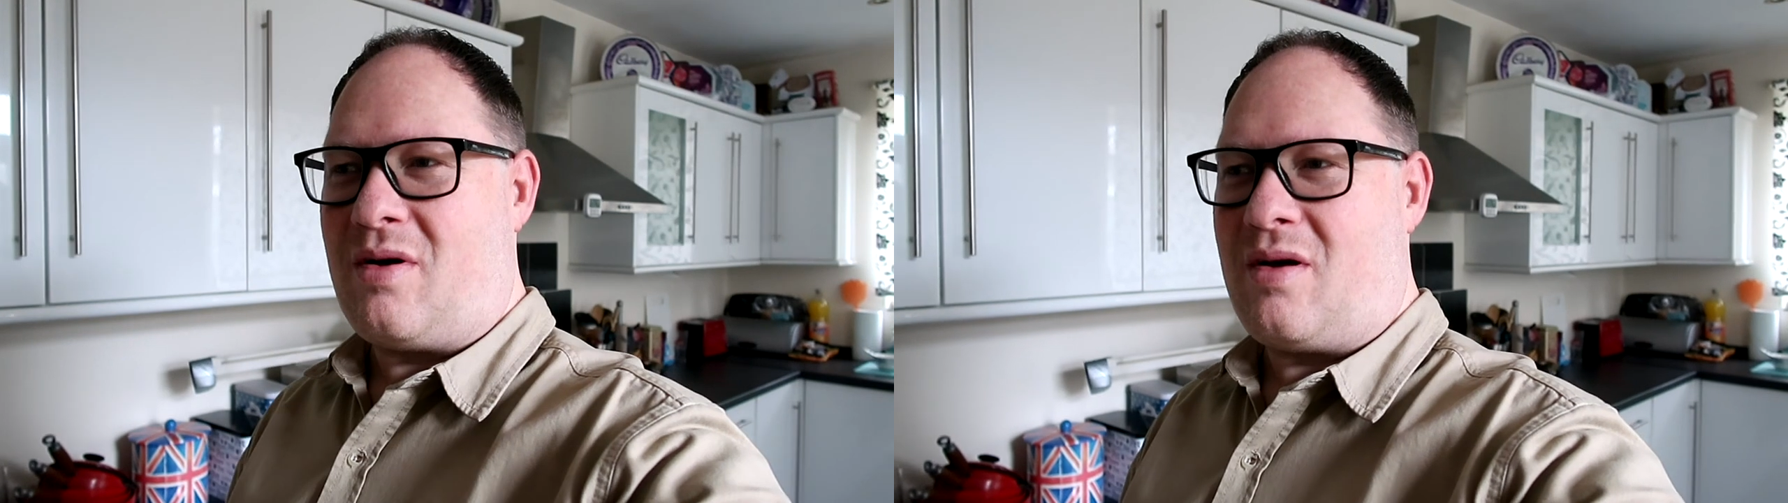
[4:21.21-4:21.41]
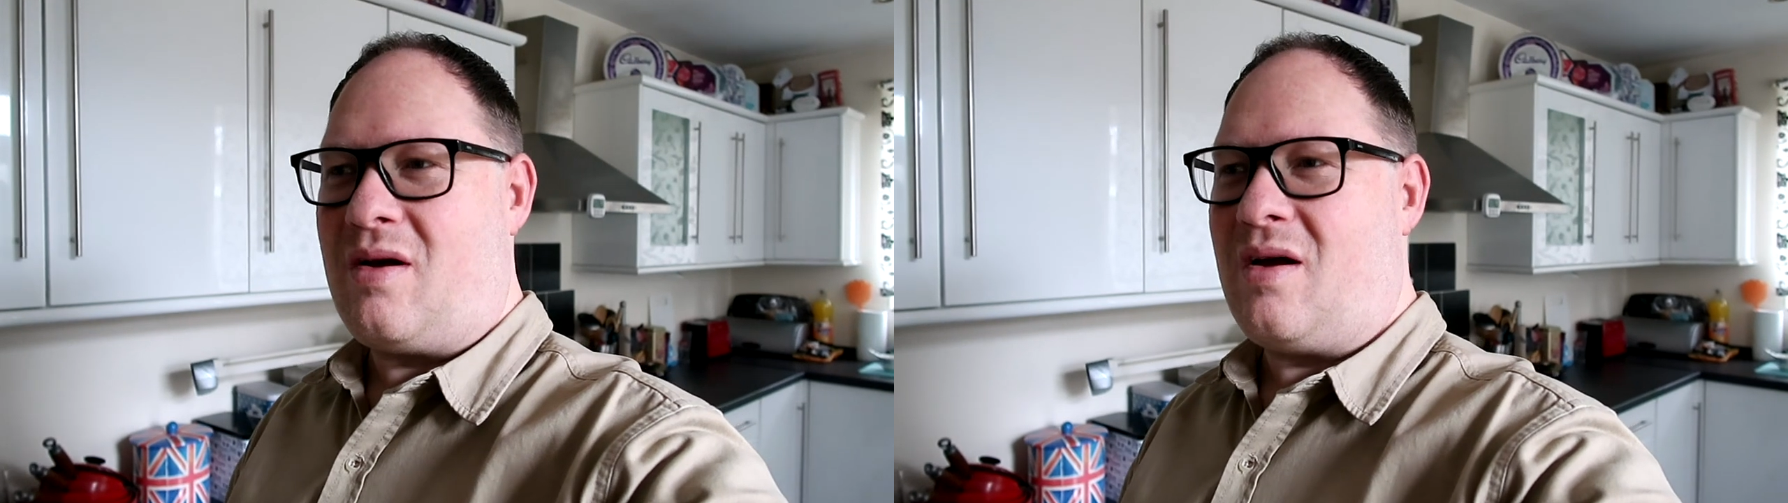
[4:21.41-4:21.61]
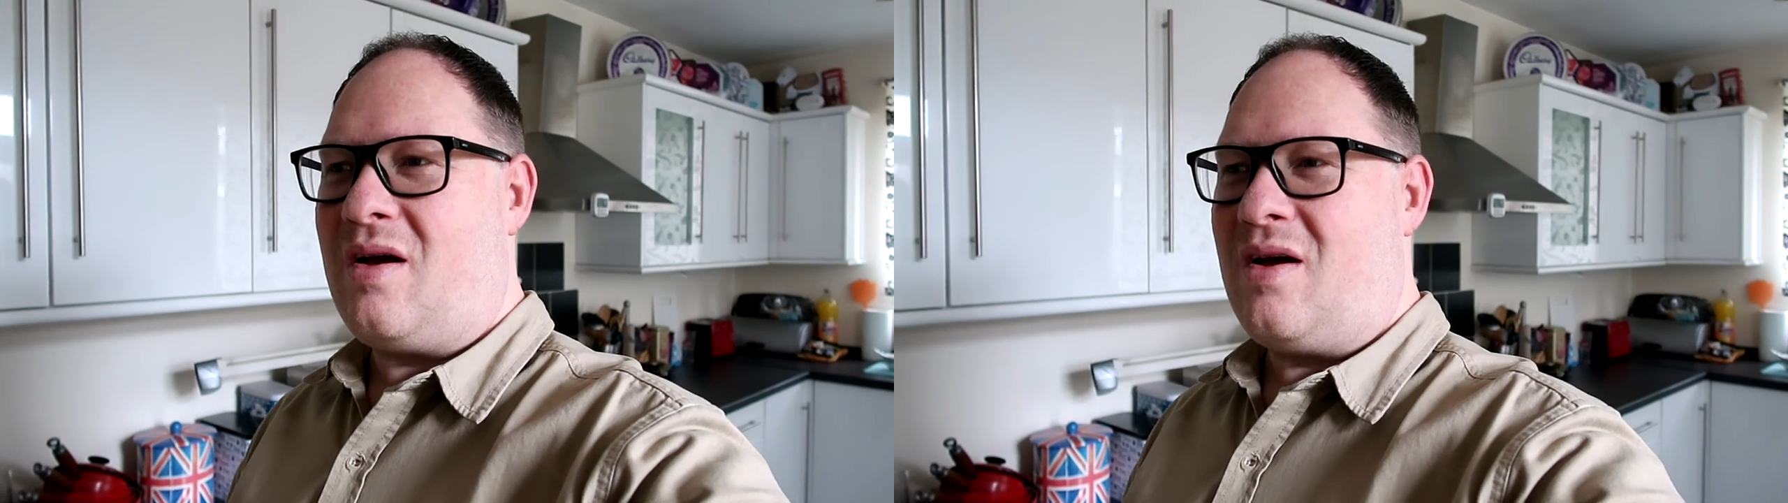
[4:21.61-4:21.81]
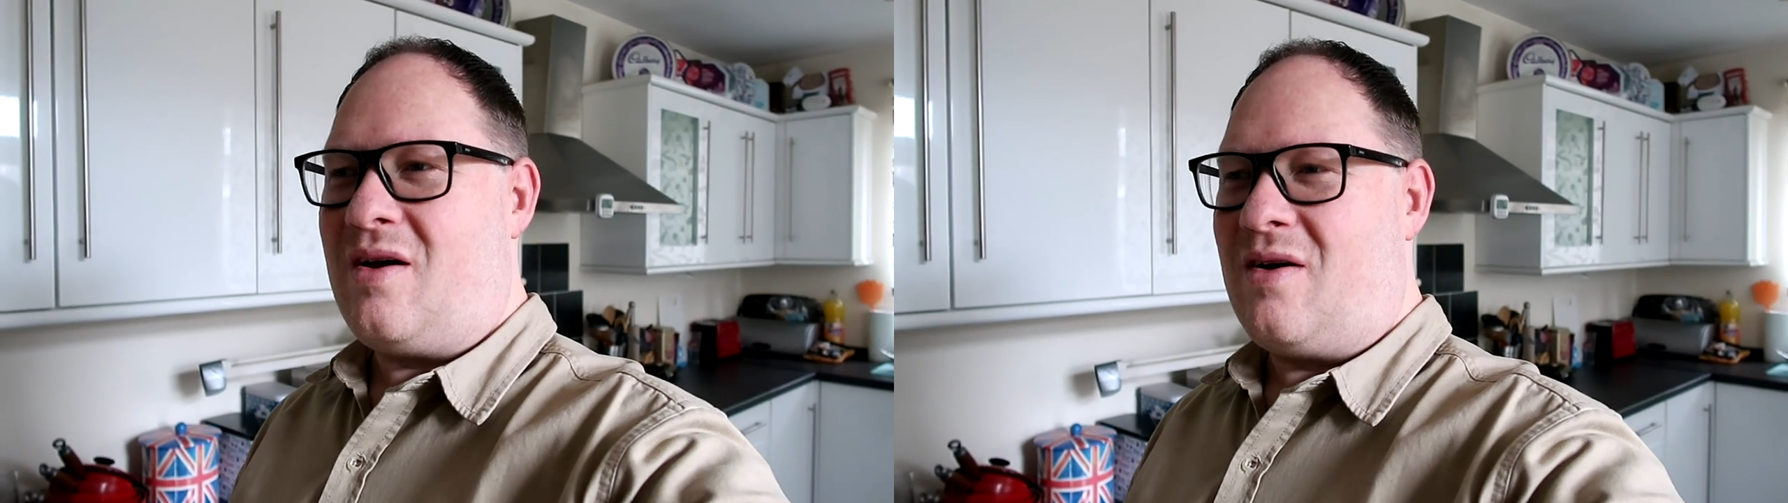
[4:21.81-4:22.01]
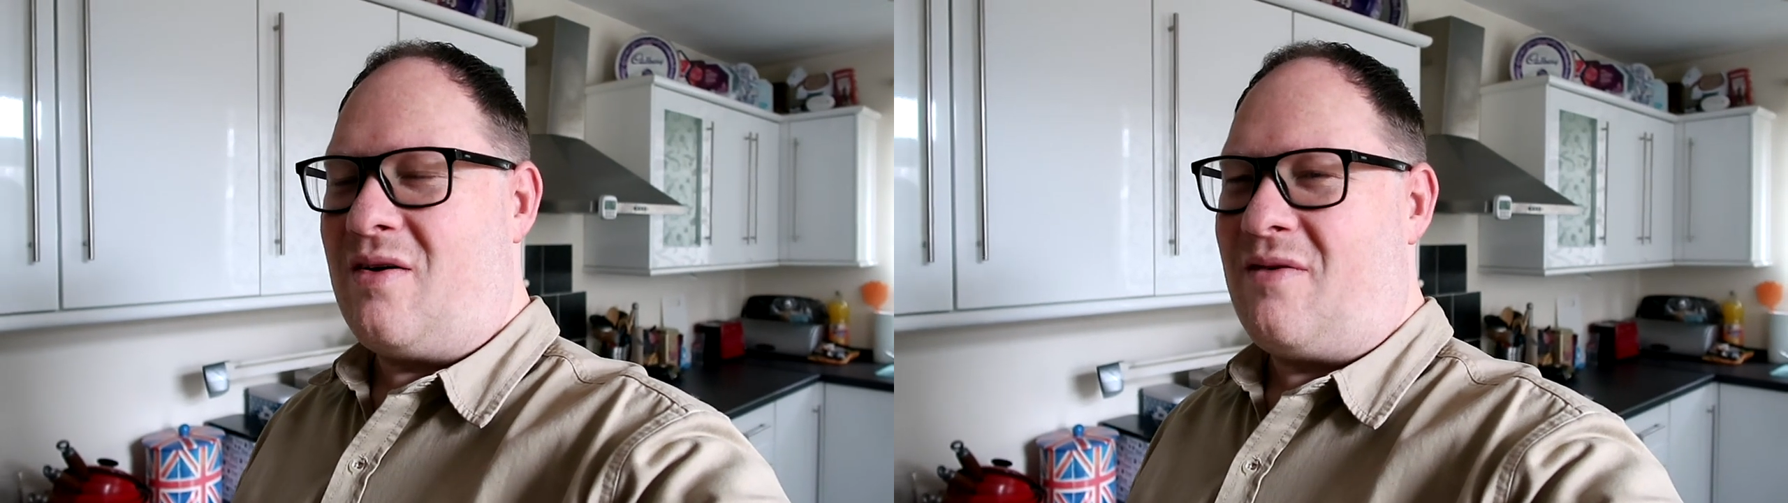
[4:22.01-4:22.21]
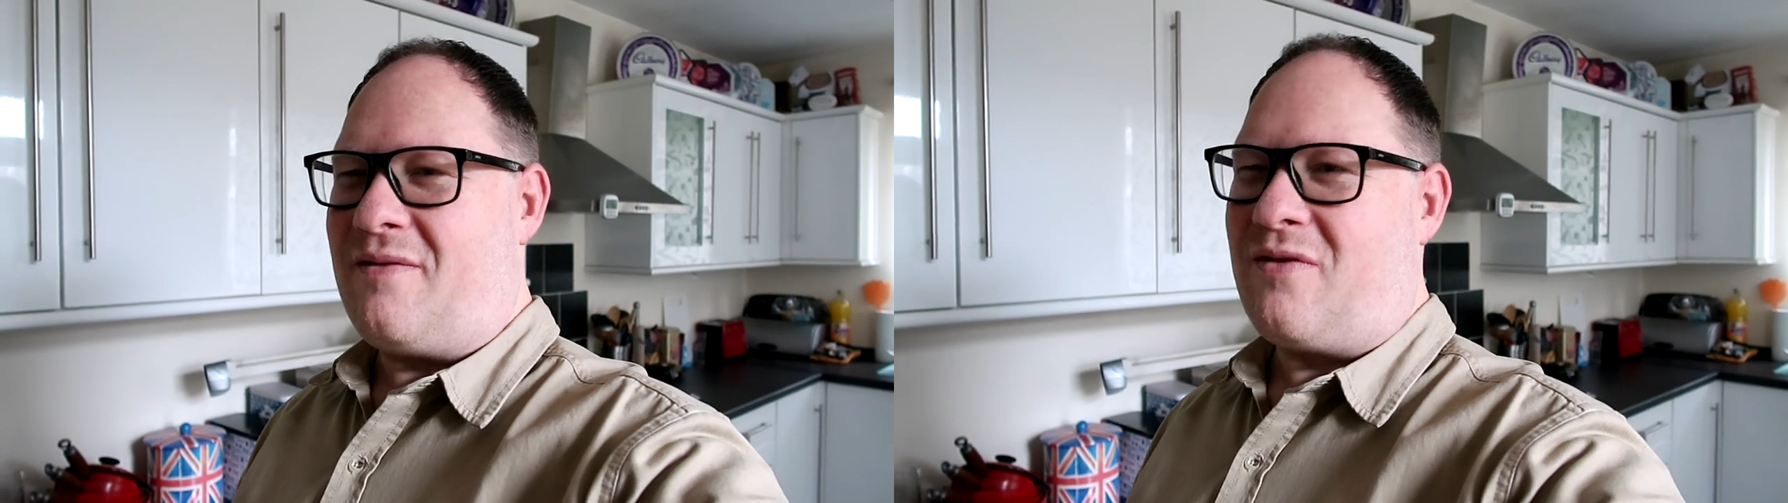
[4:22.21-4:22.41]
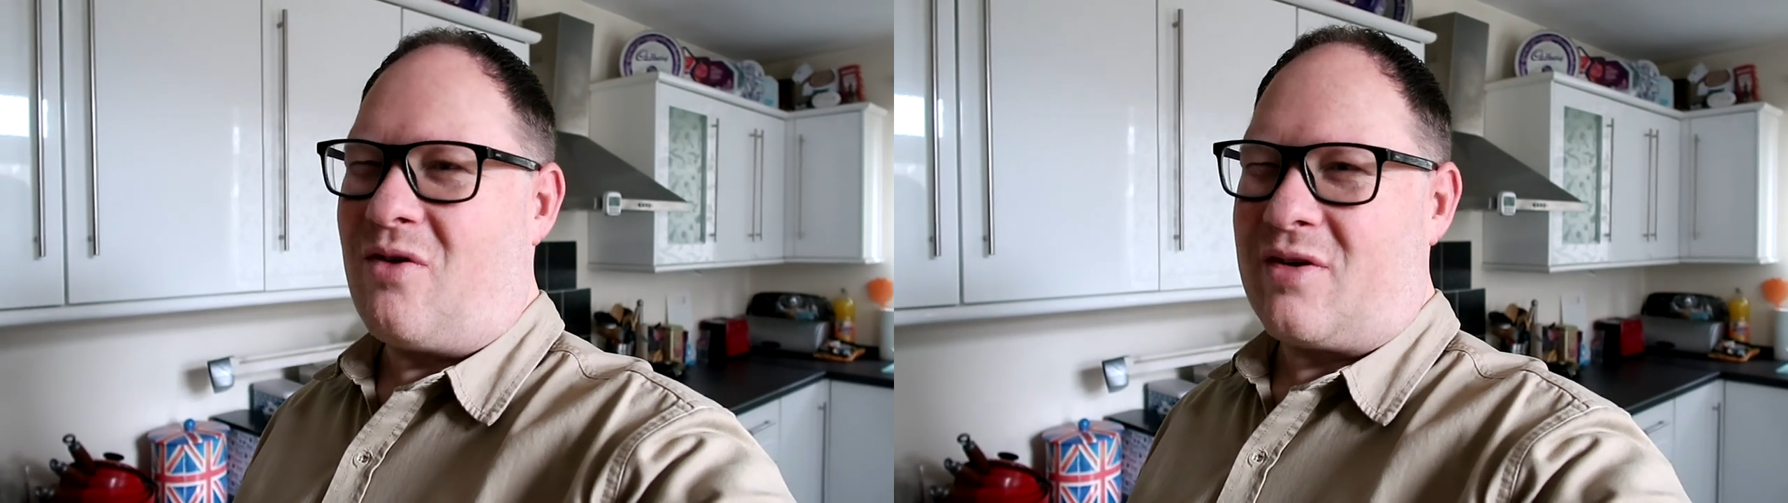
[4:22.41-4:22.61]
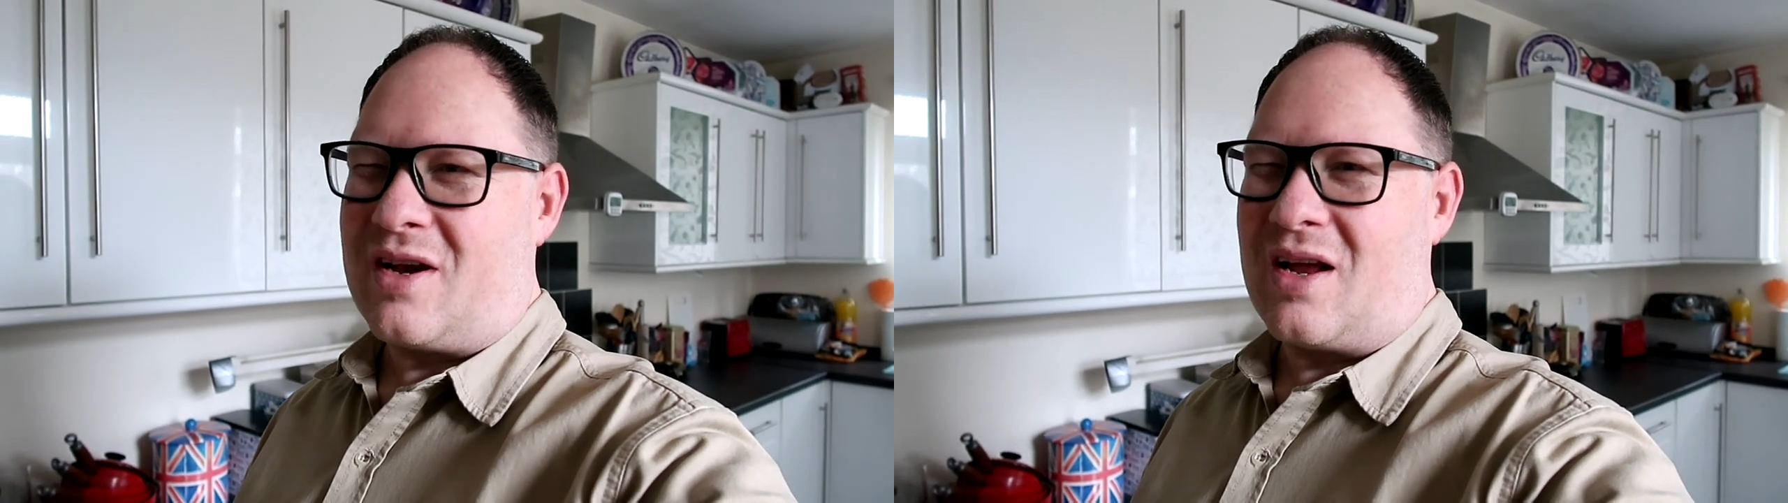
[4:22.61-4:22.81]
But
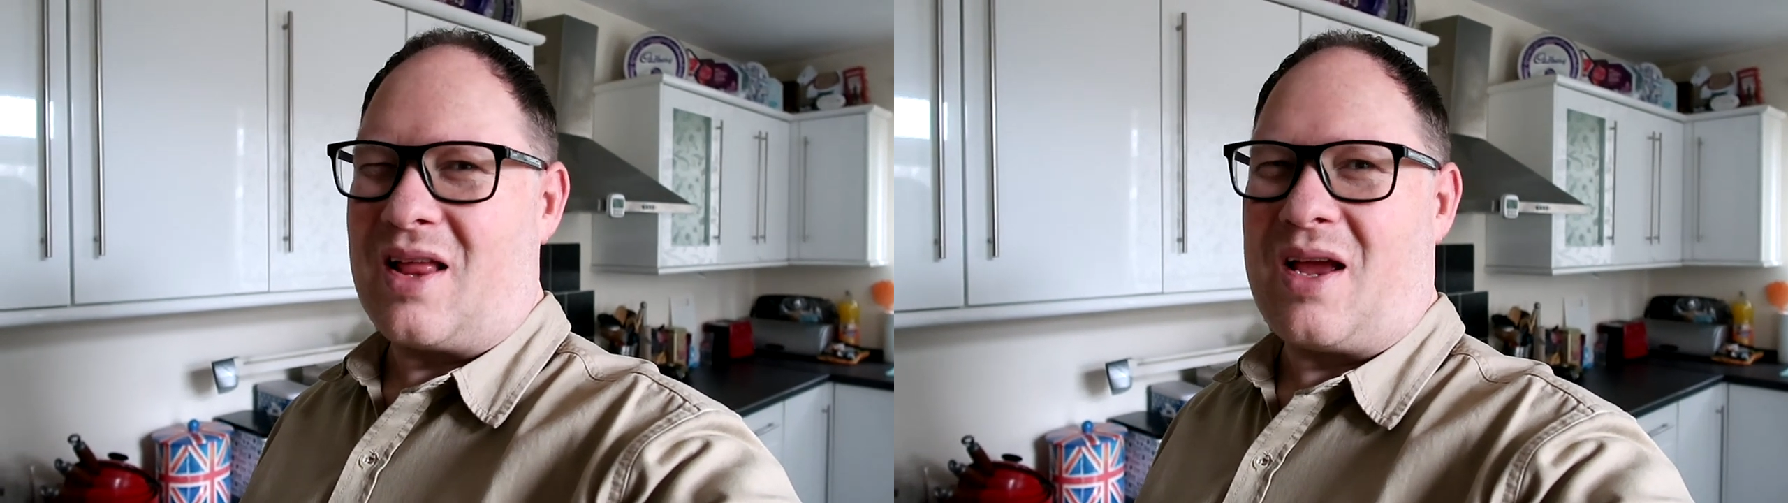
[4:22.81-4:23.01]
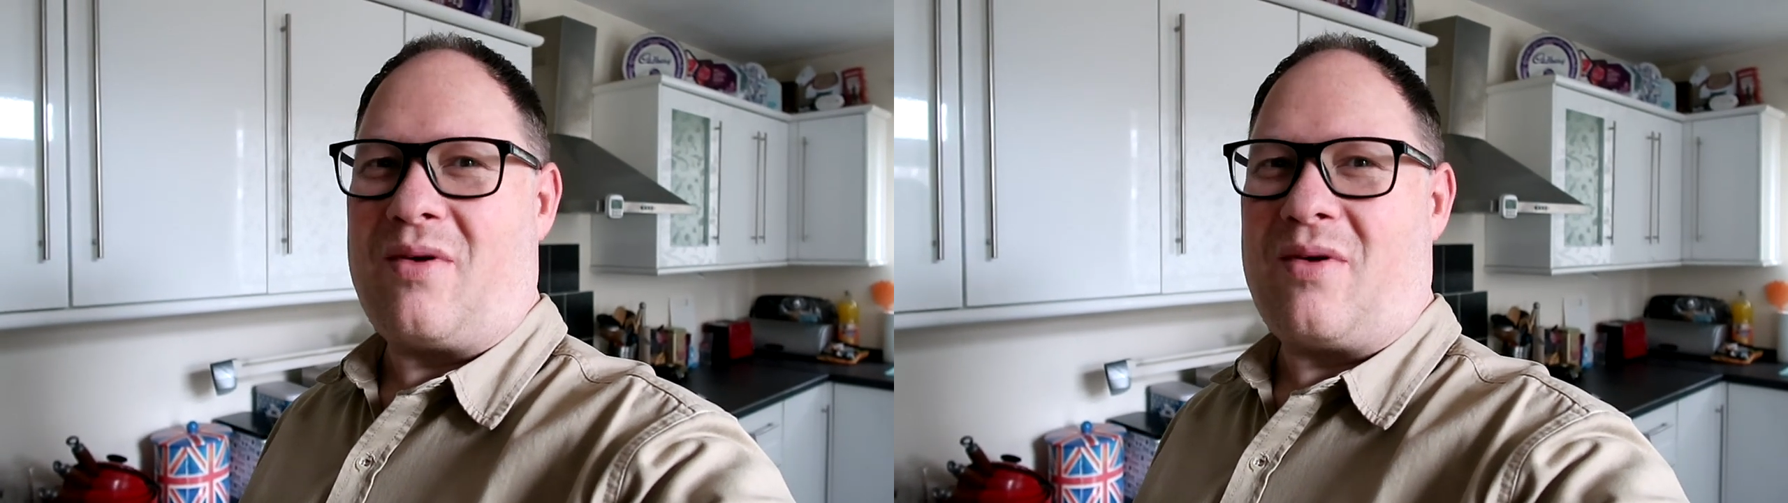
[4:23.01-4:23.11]
unfortunately,